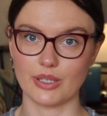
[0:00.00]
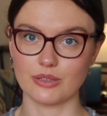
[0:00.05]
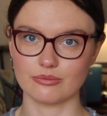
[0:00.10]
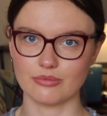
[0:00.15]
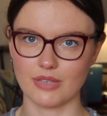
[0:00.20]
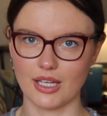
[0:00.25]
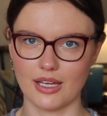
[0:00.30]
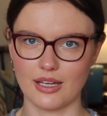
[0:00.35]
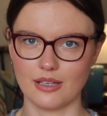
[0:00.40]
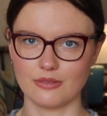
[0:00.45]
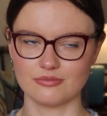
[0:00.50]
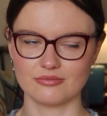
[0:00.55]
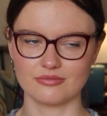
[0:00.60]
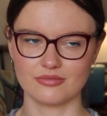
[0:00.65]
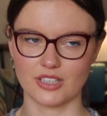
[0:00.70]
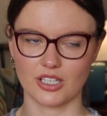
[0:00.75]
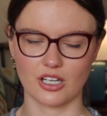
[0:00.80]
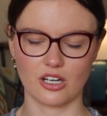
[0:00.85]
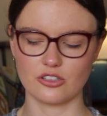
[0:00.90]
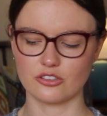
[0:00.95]
well,
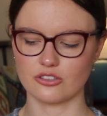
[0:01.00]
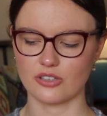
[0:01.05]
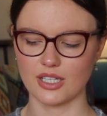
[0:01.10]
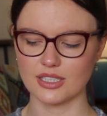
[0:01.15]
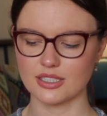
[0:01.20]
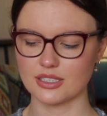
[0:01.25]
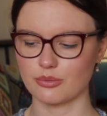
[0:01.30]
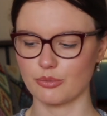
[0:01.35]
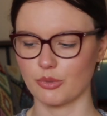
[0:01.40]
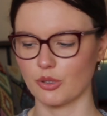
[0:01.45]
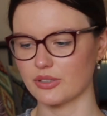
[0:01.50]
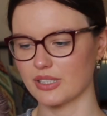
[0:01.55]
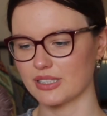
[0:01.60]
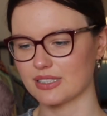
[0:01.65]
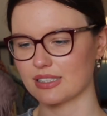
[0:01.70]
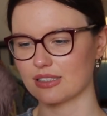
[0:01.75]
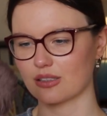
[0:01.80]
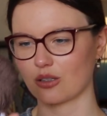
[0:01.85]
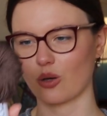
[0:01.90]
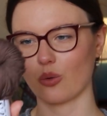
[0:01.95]
the contrast, but
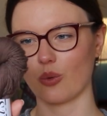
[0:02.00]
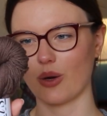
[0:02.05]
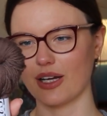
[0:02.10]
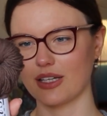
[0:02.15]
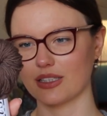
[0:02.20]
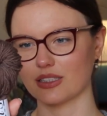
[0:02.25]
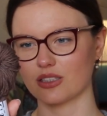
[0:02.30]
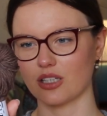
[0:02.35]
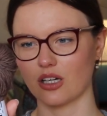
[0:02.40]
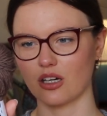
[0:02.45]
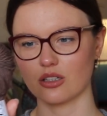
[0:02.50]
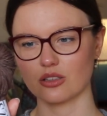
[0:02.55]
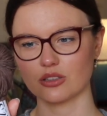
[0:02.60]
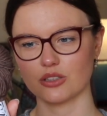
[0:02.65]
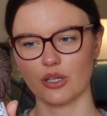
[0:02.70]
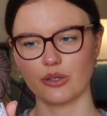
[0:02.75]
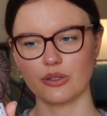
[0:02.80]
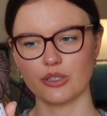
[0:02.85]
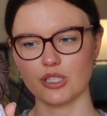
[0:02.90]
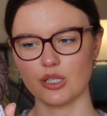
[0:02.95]
this isn't quite as dark,
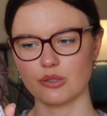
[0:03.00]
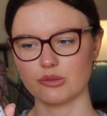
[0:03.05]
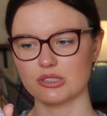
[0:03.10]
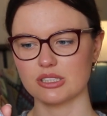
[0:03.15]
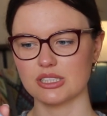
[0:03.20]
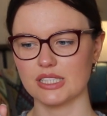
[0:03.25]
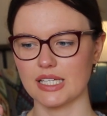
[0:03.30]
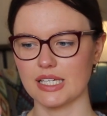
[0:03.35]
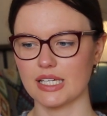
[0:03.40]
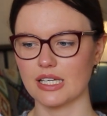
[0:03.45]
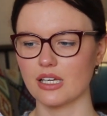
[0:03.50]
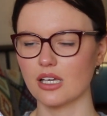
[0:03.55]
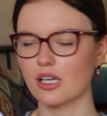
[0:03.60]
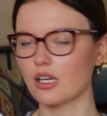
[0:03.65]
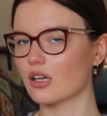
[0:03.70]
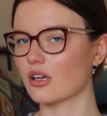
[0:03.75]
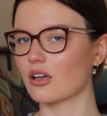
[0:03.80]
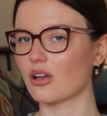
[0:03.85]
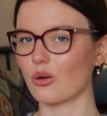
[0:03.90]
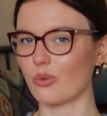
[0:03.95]
so you don't see
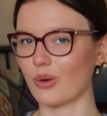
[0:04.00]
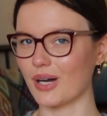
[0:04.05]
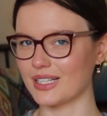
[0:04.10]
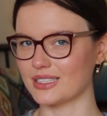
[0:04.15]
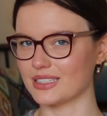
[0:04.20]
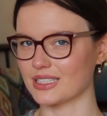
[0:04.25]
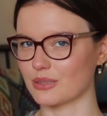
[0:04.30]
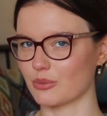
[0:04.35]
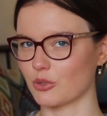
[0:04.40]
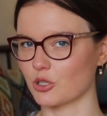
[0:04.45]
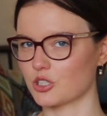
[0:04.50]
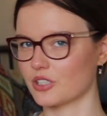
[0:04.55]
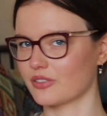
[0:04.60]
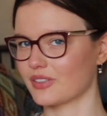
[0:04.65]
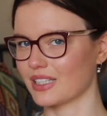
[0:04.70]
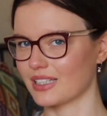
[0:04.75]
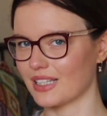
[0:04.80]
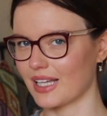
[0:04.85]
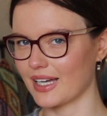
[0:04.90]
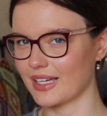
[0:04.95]
quite as much of
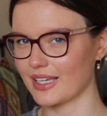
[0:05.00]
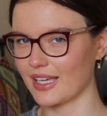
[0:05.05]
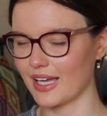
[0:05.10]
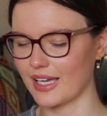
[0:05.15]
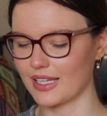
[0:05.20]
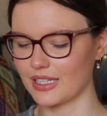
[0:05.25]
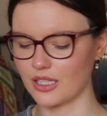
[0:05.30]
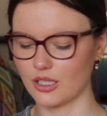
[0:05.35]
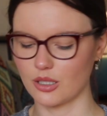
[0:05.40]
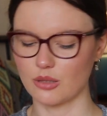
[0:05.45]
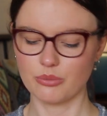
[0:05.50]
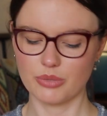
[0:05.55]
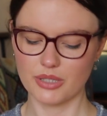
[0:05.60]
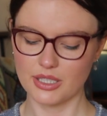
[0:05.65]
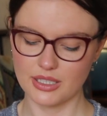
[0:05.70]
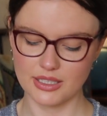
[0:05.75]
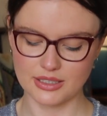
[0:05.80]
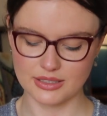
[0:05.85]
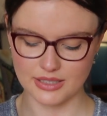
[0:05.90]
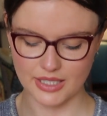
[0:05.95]
the light halo, but
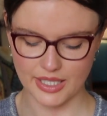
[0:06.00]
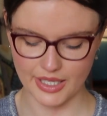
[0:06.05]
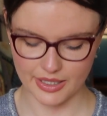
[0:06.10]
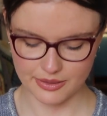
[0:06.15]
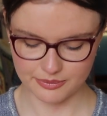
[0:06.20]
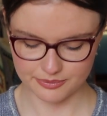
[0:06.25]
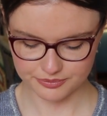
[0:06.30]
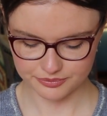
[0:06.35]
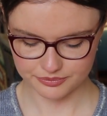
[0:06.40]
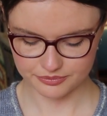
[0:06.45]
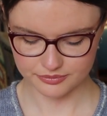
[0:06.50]
it is there.